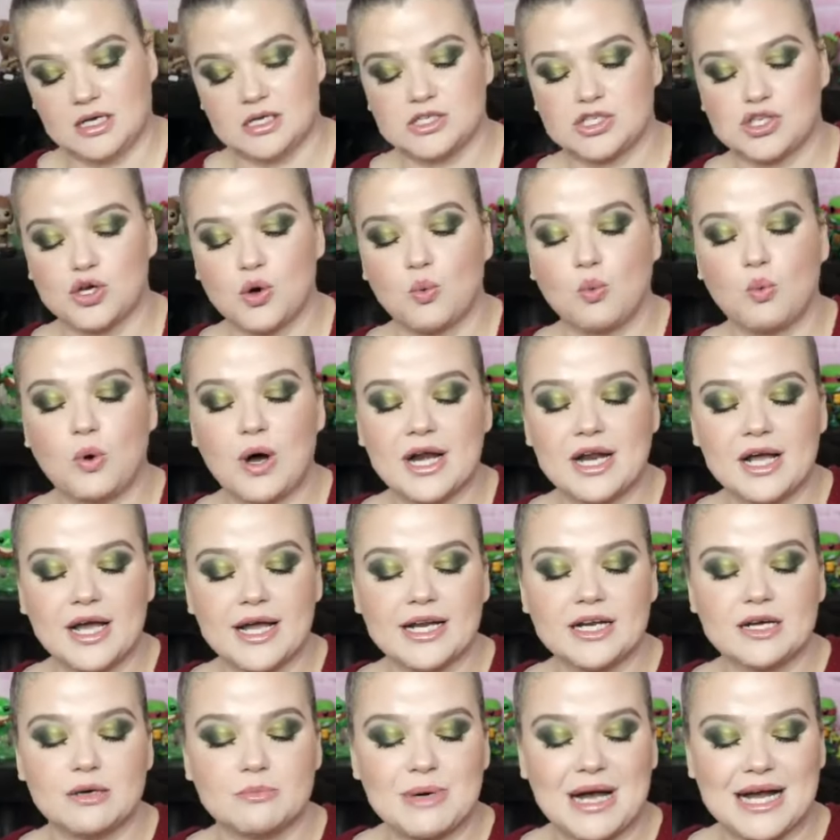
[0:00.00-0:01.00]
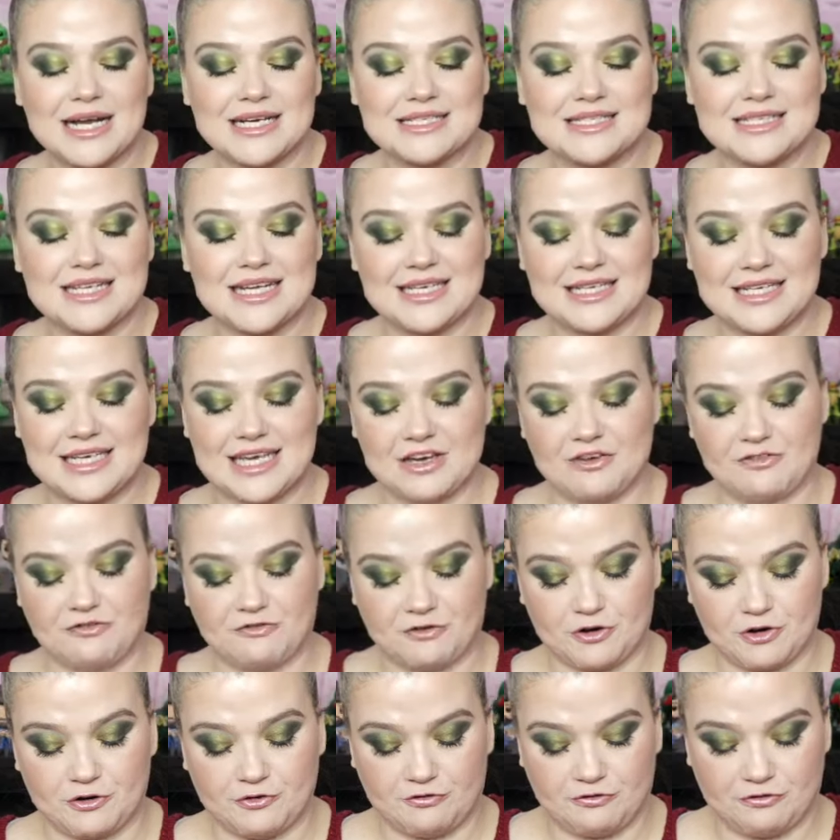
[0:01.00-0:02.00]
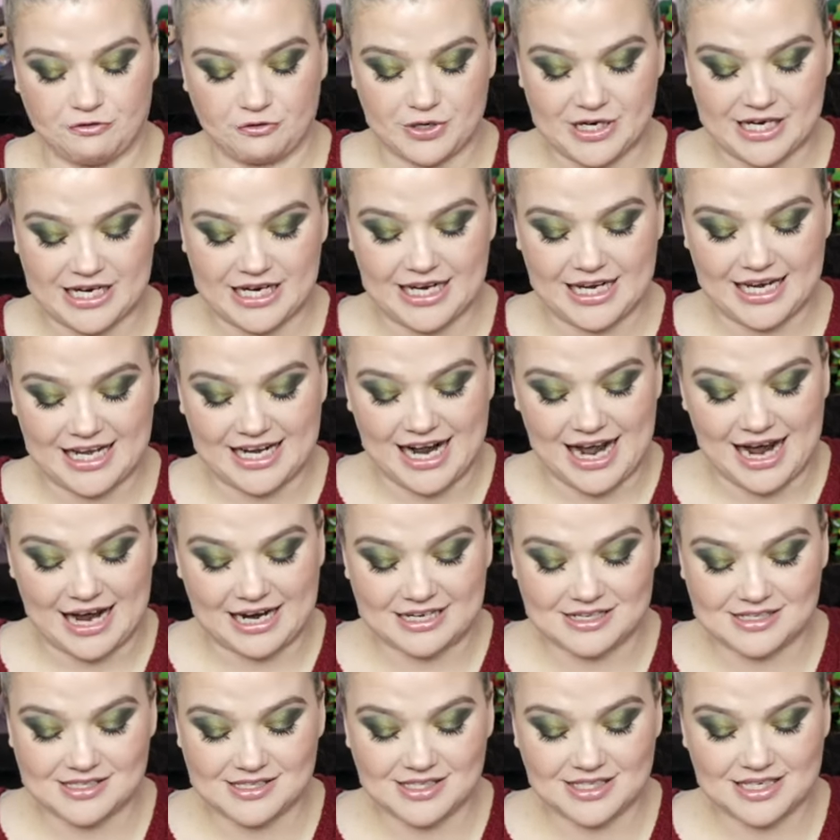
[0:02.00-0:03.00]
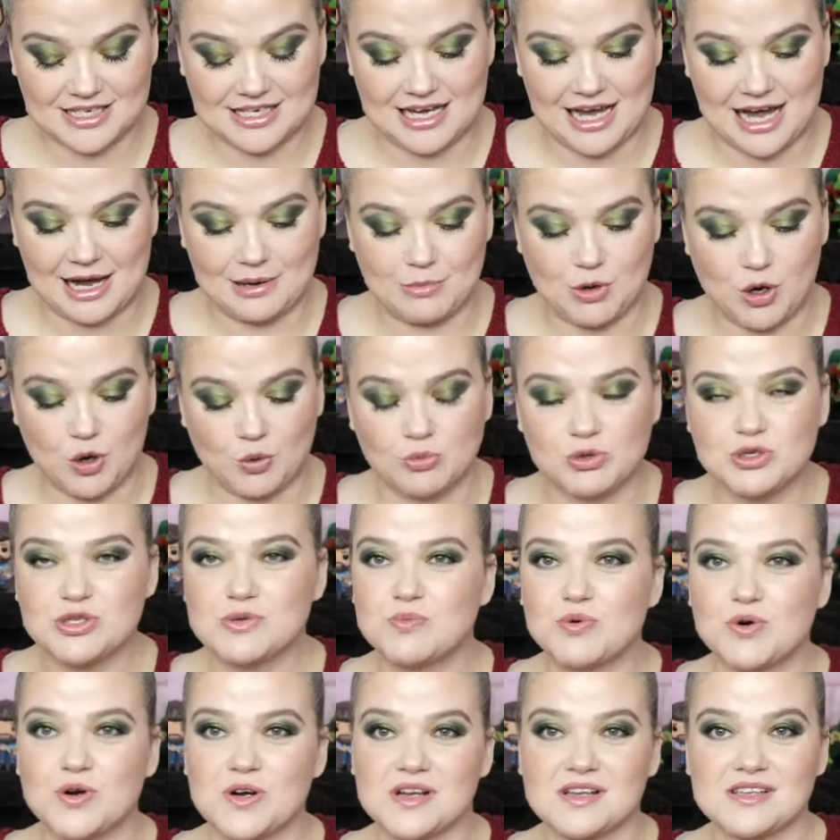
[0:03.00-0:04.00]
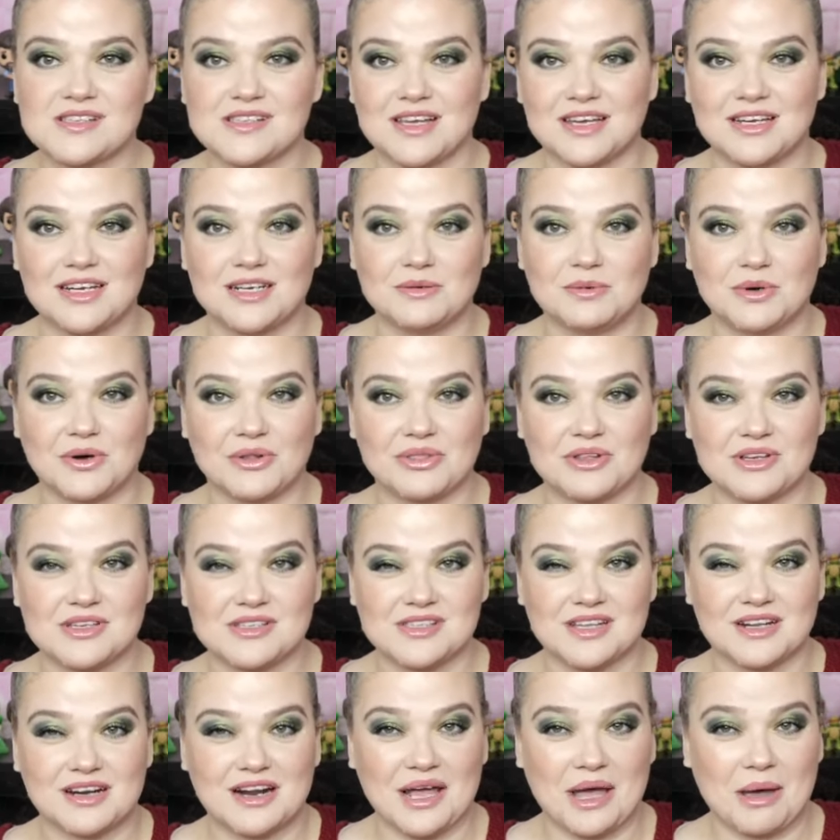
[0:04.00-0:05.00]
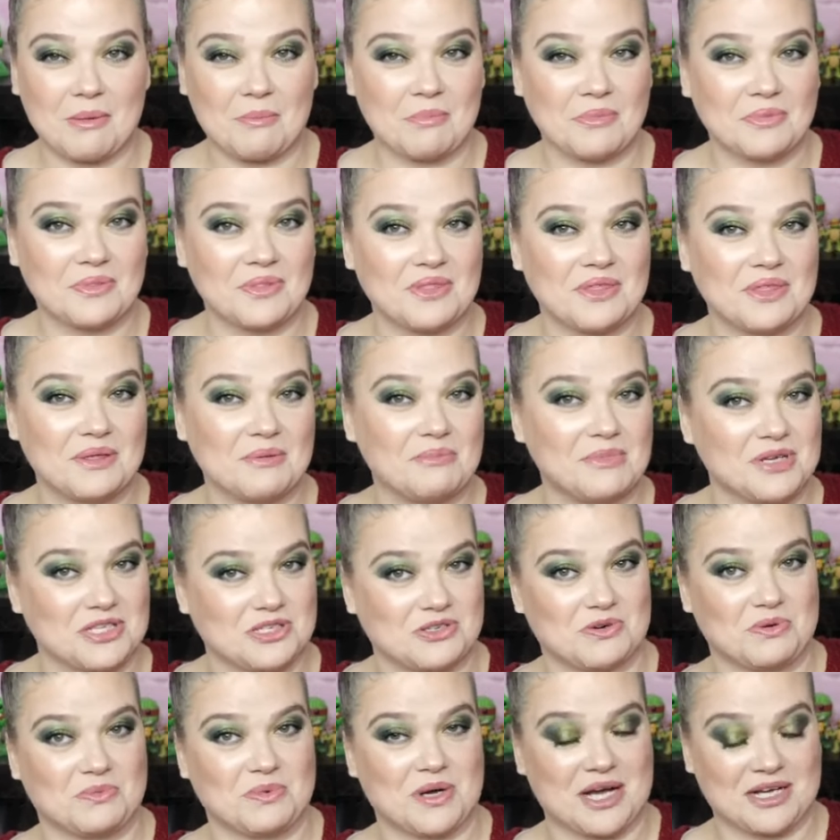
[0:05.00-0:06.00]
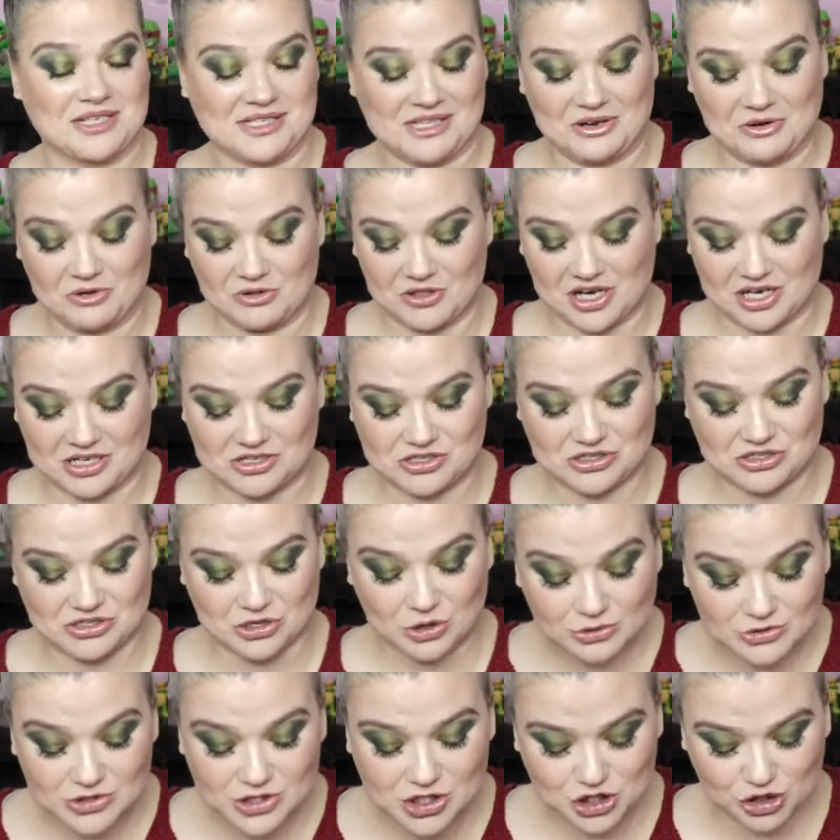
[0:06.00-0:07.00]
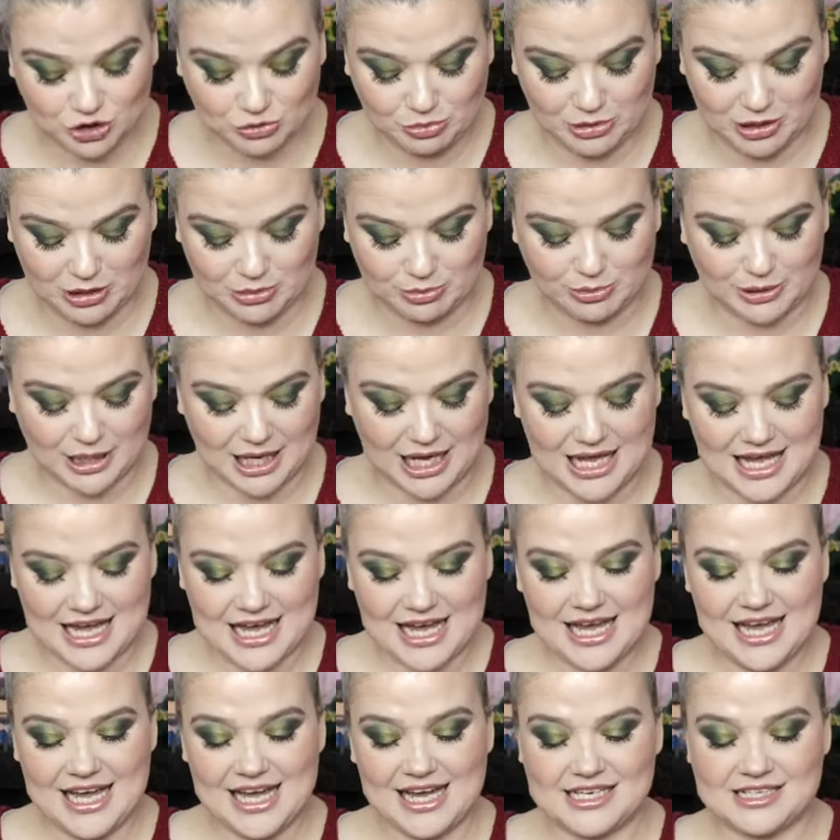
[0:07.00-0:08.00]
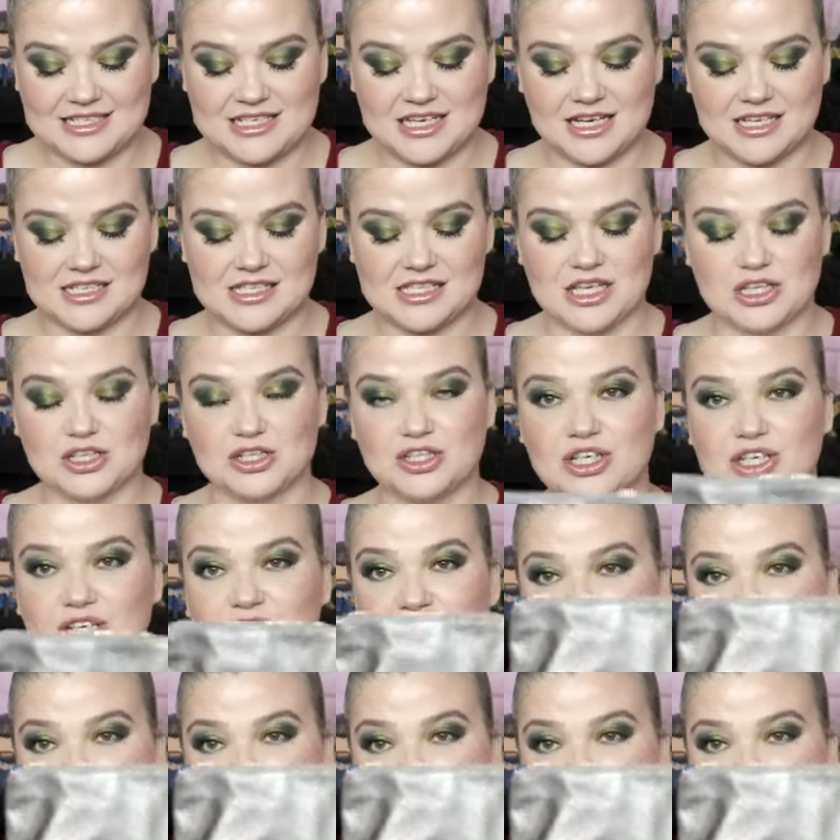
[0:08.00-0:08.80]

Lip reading: So one item I did get for free, and honestly, I'm almost more excited about this than I am the mystery box. I know that is so stupid, but it does look